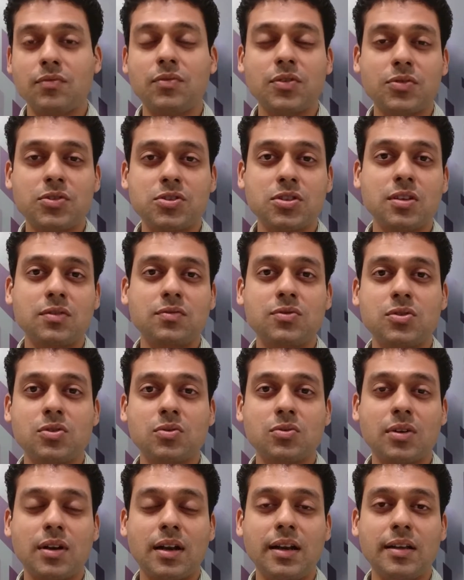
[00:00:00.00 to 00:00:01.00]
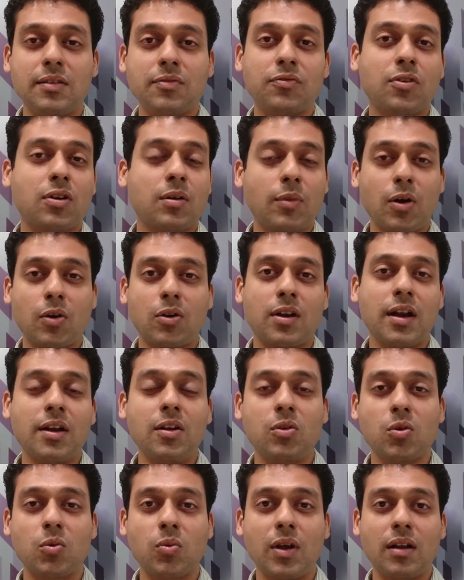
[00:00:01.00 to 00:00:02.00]
which gives you relief for about 10
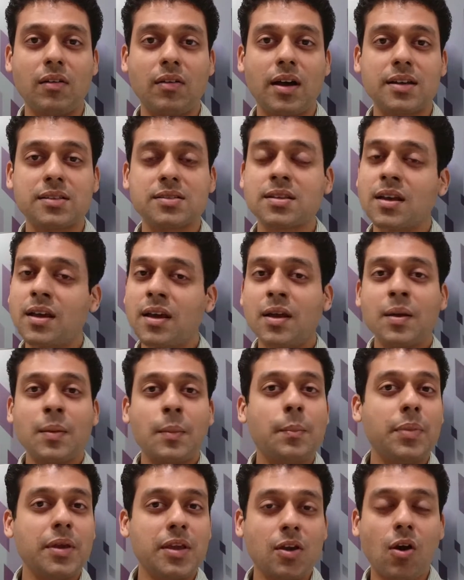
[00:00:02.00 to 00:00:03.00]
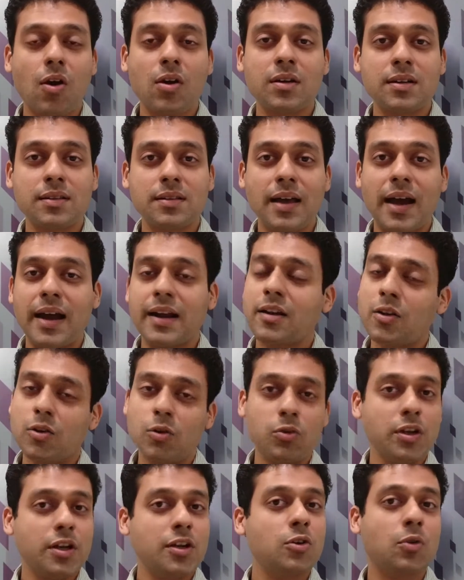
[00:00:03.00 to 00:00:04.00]
to 12 hours. Beyond that, you
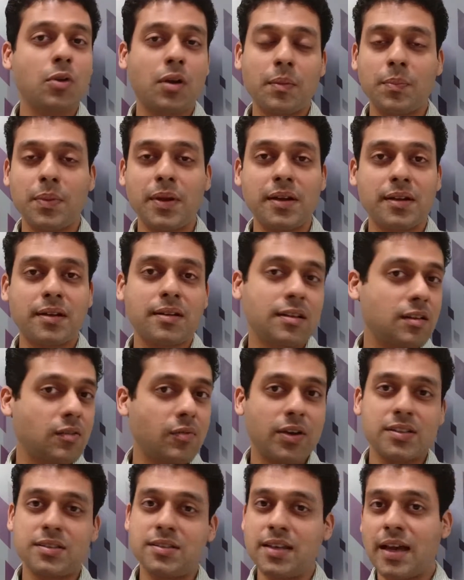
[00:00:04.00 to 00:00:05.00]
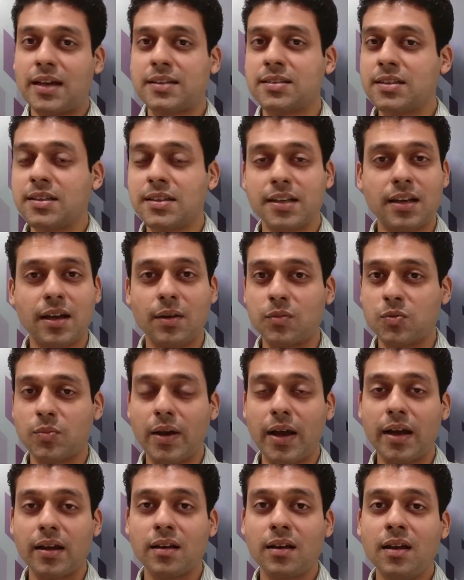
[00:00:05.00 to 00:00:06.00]
need to repeat it, otherwise the acidity comes
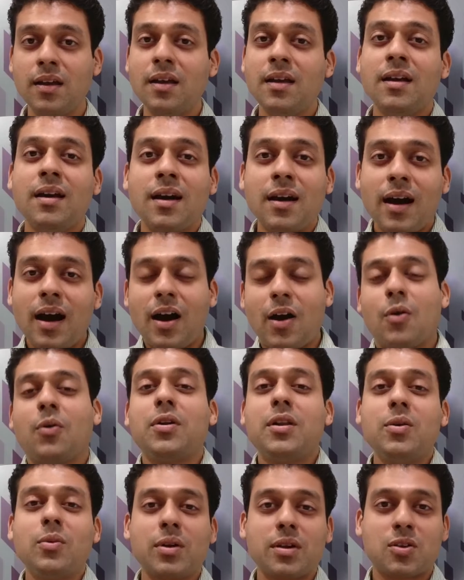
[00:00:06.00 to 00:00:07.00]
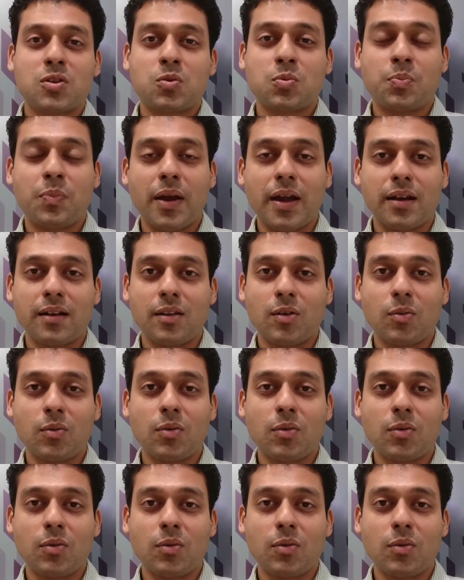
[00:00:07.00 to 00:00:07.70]
back. How do you expect